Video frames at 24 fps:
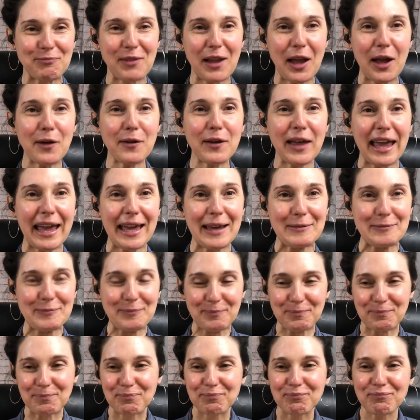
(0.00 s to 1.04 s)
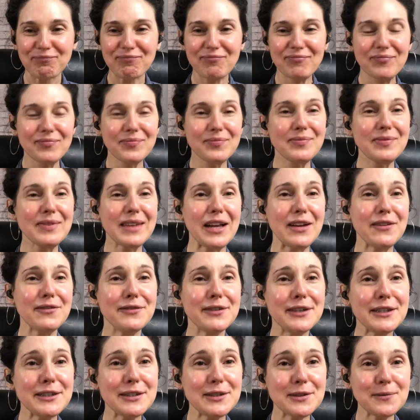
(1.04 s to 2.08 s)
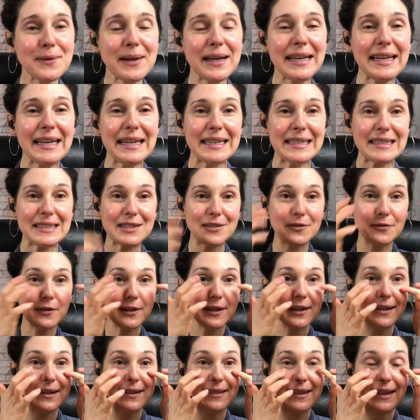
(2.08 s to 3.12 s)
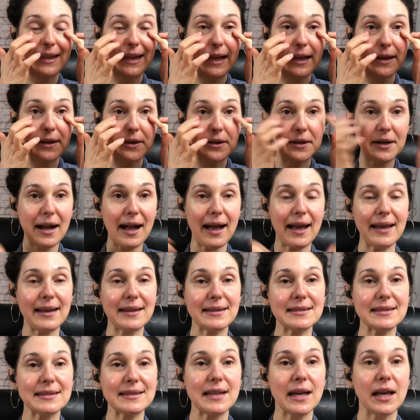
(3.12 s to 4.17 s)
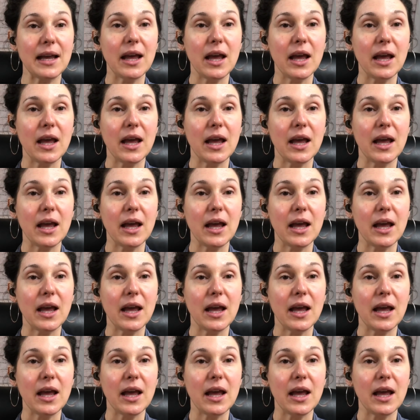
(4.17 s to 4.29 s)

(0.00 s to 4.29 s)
Okay, first one is for the under eyes.